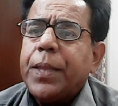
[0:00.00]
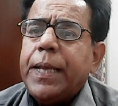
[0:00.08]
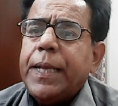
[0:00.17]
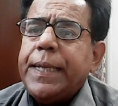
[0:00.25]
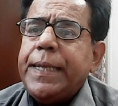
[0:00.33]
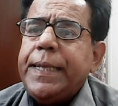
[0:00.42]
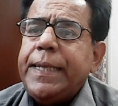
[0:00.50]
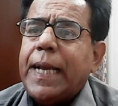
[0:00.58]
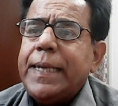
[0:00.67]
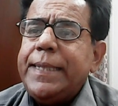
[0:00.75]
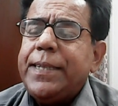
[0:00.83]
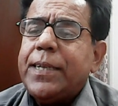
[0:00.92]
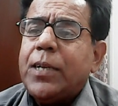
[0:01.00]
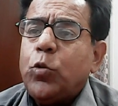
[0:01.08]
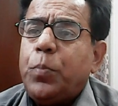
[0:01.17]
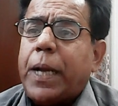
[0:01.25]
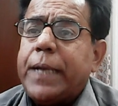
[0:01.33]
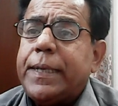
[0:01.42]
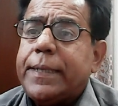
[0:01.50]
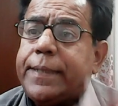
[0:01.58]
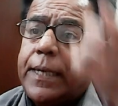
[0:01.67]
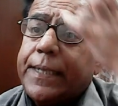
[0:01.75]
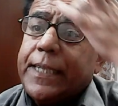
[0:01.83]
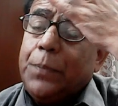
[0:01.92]
En is equal to minus
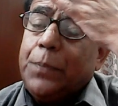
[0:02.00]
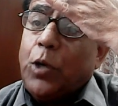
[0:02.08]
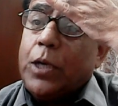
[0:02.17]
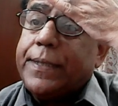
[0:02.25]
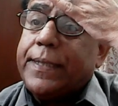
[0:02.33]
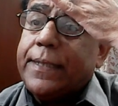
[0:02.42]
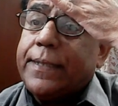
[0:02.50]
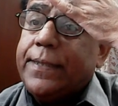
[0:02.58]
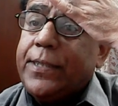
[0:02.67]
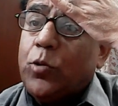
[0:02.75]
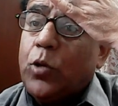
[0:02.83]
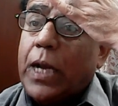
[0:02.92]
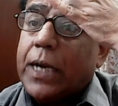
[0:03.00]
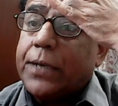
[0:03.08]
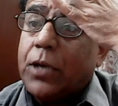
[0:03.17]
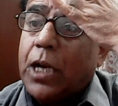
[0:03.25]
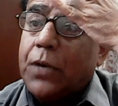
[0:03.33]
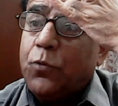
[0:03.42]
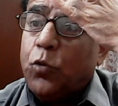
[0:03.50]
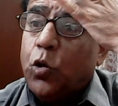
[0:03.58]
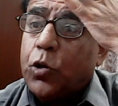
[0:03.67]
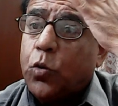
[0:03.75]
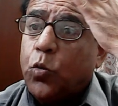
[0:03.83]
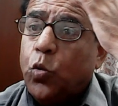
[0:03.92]
13.60 electron
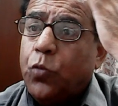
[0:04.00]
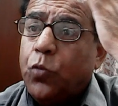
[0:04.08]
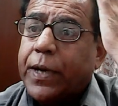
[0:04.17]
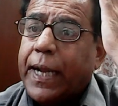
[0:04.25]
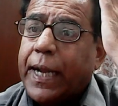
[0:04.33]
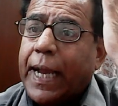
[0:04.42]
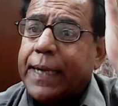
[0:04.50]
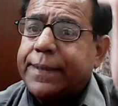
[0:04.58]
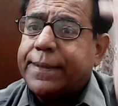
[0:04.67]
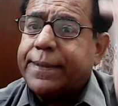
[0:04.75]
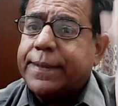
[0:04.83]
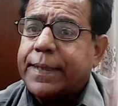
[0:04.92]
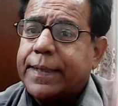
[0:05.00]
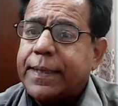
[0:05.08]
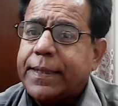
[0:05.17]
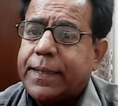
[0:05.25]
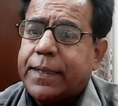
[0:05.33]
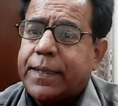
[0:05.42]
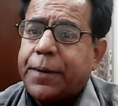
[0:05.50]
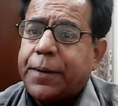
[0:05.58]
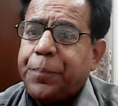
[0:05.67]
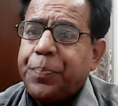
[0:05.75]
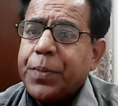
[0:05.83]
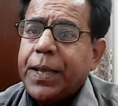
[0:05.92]
volt over N square.
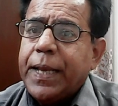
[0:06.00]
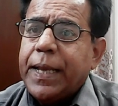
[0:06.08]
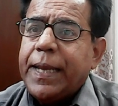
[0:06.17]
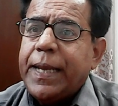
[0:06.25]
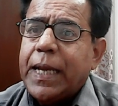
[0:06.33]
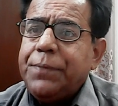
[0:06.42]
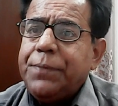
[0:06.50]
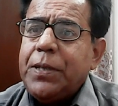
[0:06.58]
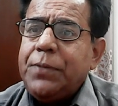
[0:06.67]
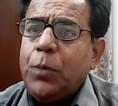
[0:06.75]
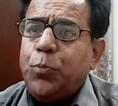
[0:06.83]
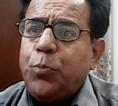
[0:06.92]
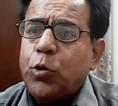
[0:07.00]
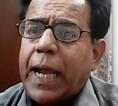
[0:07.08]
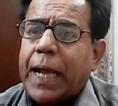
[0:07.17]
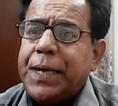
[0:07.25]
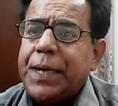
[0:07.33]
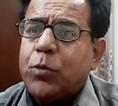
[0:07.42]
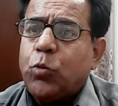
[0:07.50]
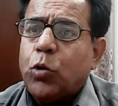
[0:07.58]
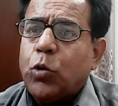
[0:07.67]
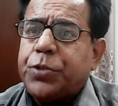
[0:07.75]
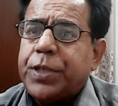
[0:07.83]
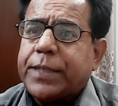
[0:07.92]
Here we will put N equal to
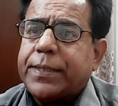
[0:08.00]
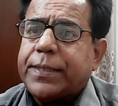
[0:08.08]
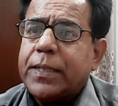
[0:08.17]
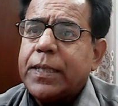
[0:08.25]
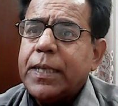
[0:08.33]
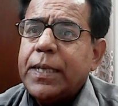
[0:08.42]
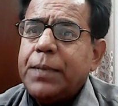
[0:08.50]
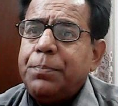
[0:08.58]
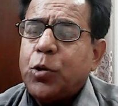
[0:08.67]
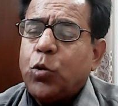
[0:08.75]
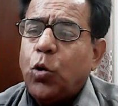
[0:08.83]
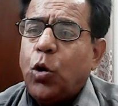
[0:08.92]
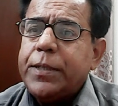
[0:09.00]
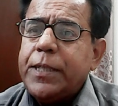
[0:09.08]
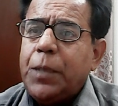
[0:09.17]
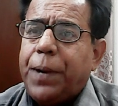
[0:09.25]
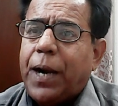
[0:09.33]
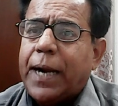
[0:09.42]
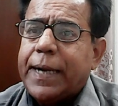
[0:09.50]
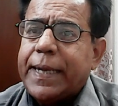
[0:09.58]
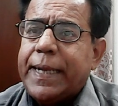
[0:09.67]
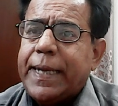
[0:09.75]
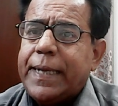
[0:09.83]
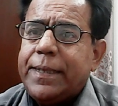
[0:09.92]
6, because in part
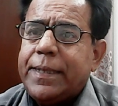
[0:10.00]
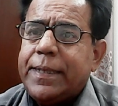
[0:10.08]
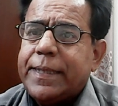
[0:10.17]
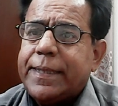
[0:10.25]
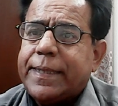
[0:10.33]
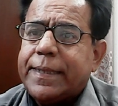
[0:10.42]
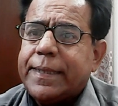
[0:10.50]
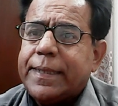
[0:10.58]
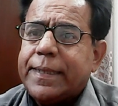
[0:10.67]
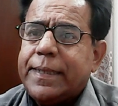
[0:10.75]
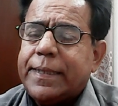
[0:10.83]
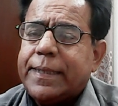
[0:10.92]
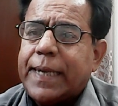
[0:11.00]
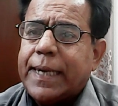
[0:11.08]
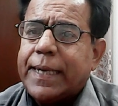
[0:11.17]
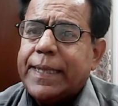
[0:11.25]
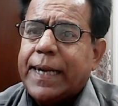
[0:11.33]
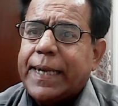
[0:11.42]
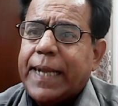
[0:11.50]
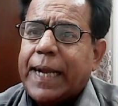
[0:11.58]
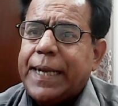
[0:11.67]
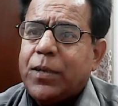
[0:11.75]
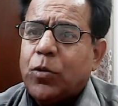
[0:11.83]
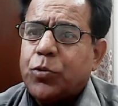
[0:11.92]
A it is said that N
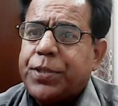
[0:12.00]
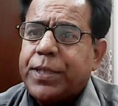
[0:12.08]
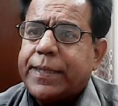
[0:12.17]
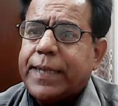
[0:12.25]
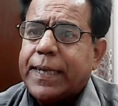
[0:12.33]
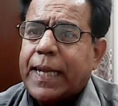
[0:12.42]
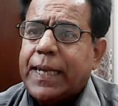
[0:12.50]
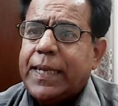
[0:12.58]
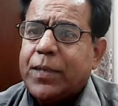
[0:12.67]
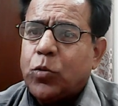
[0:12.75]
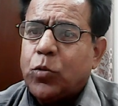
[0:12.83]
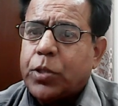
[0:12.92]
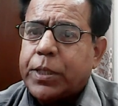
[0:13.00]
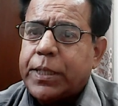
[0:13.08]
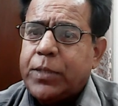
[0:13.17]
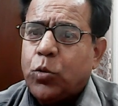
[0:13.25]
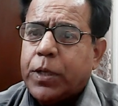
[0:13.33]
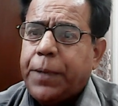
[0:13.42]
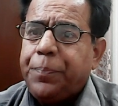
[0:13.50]
equal to 6 and L equal to 3. Okay,